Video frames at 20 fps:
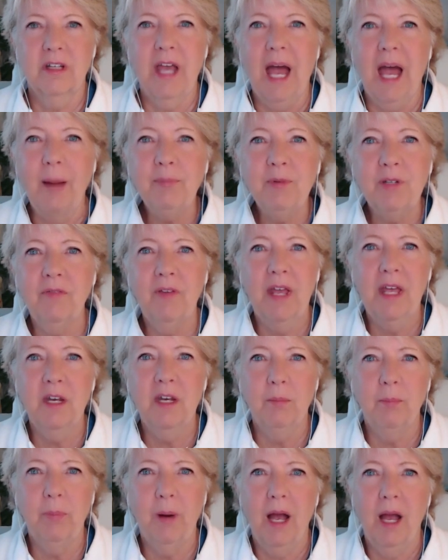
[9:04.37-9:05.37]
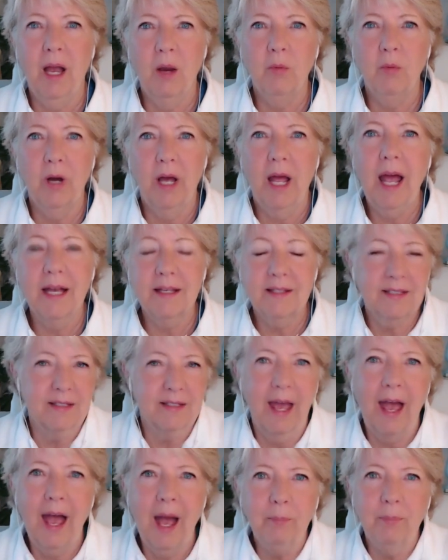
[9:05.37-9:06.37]
captivated by what has to
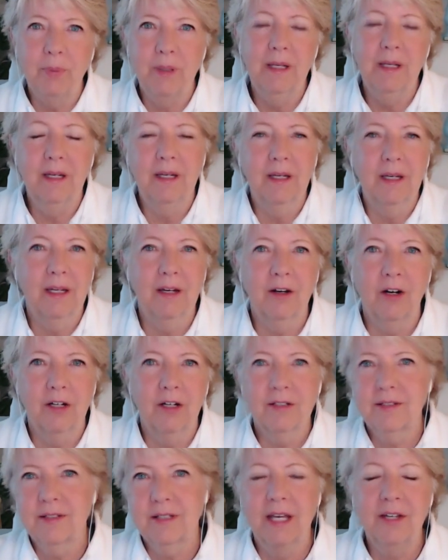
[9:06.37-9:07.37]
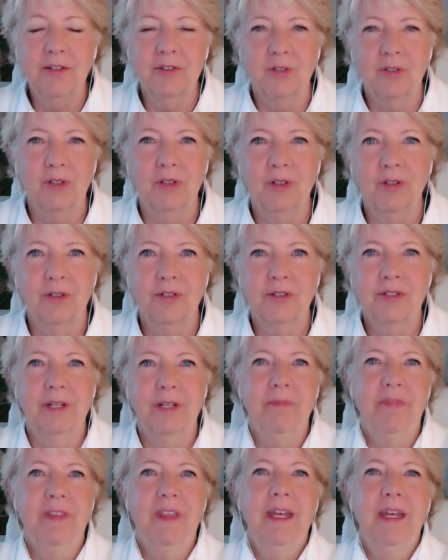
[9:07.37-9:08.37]
happen in our schedule or
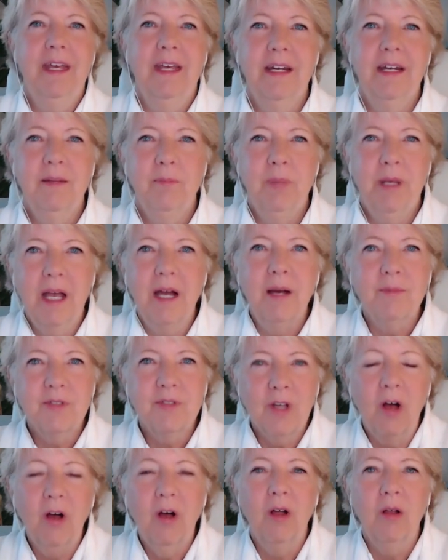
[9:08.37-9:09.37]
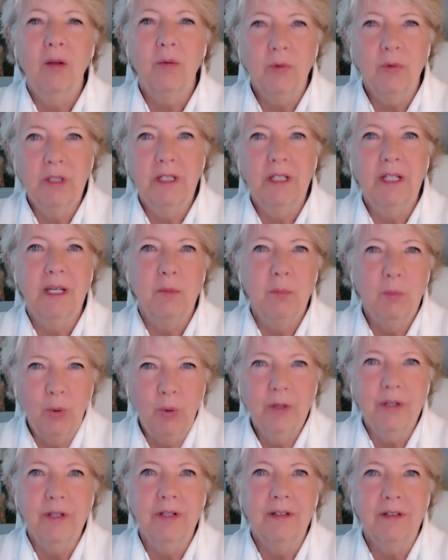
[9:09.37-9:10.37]
something and it becomes all really
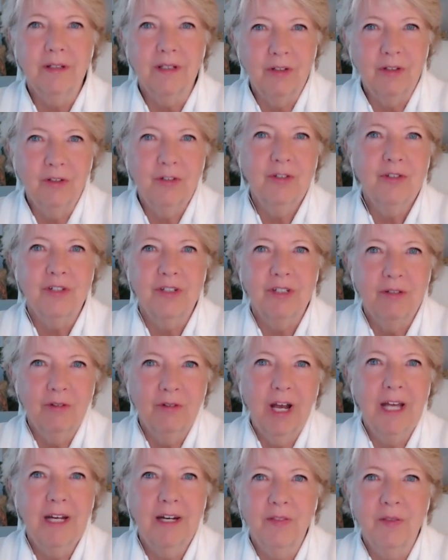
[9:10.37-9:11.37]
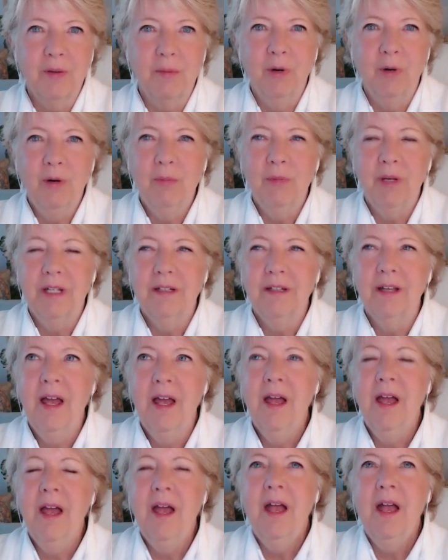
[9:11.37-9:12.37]
important and urgent right at the moment
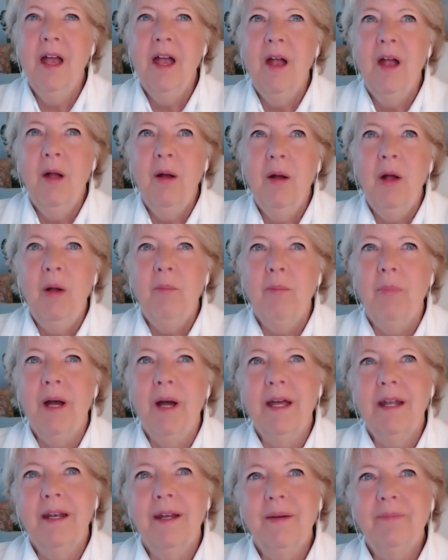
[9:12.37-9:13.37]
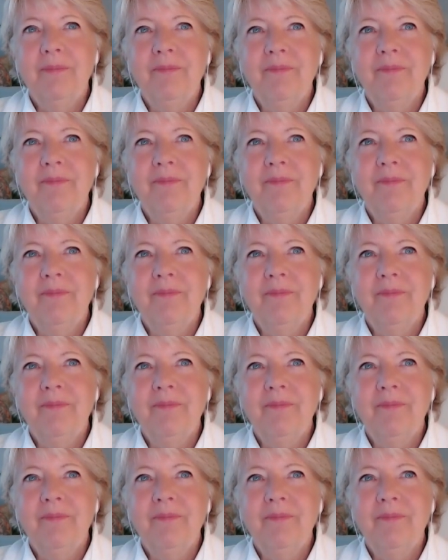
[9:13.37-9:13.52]
but